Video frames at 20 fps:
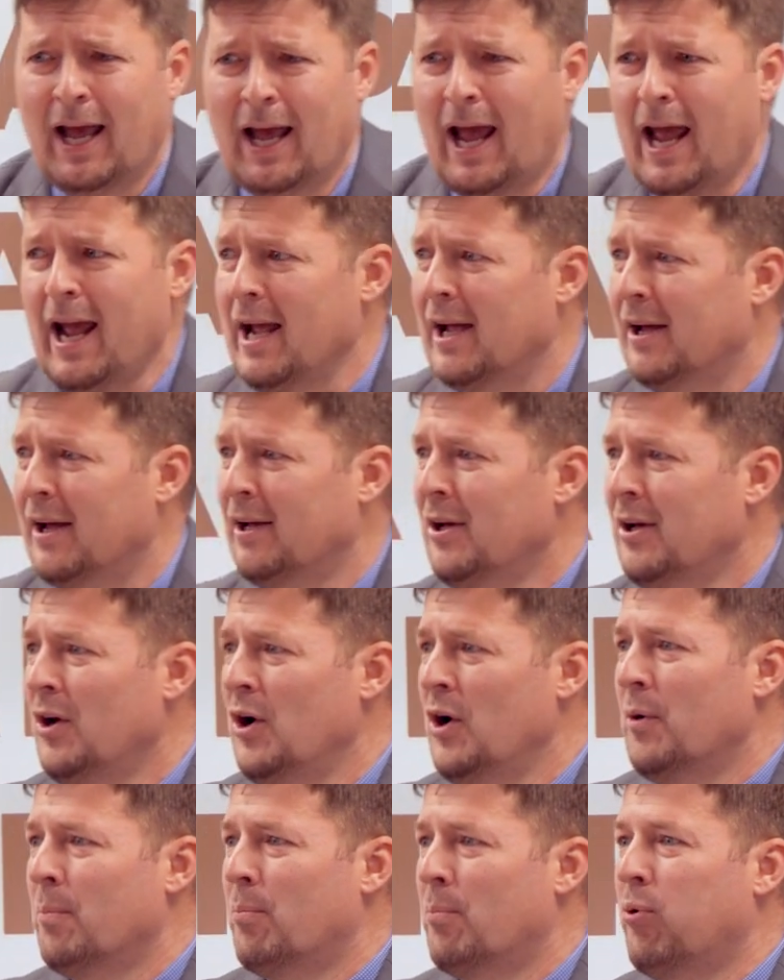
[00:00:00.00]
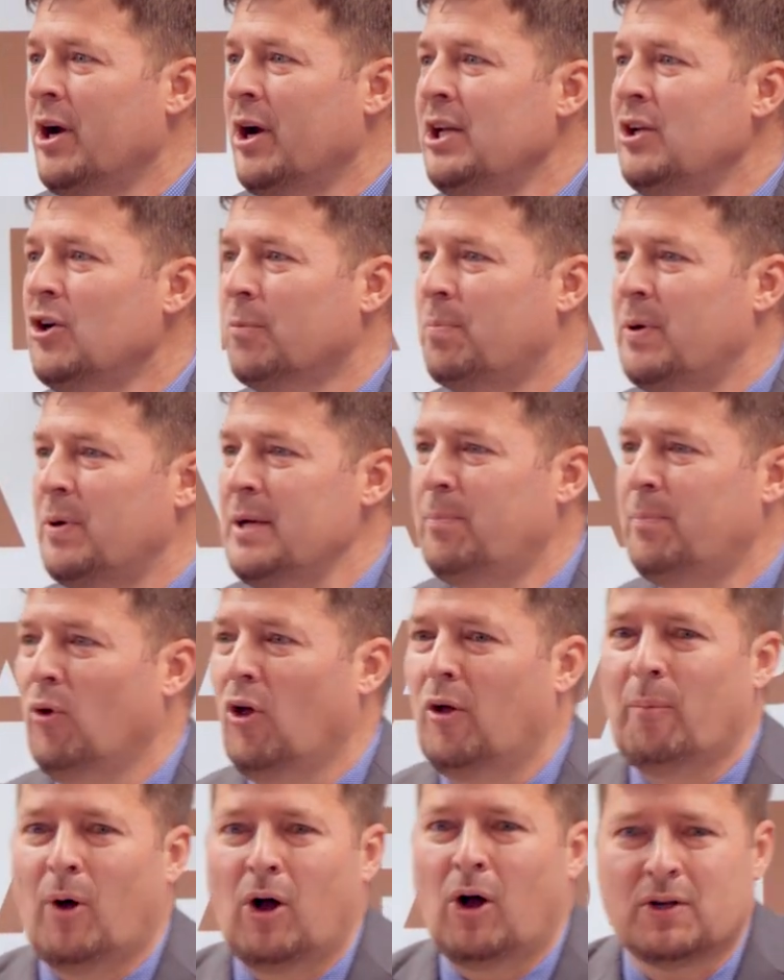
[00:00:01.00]
hey, bring your
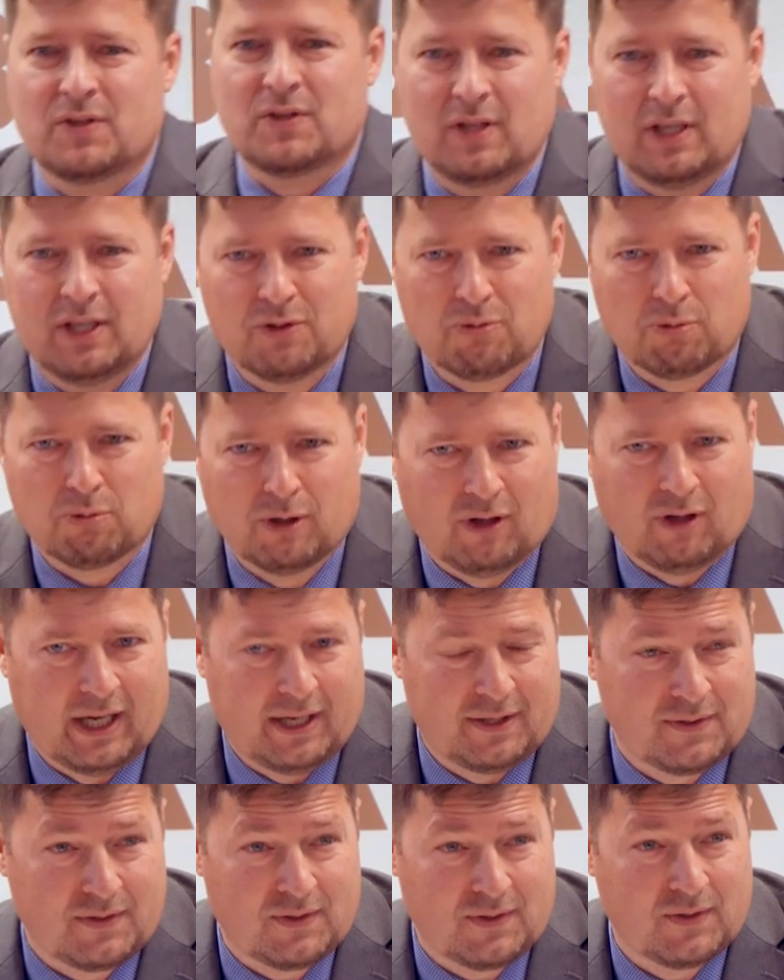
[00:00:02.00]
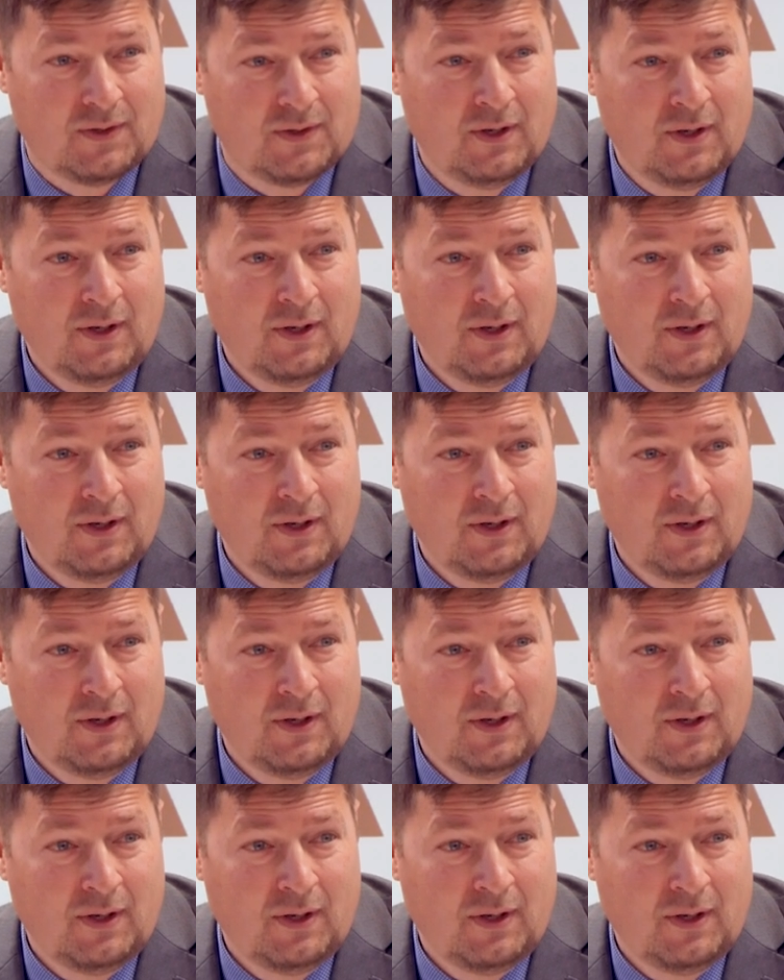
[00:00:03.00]
people amongst the Israelites.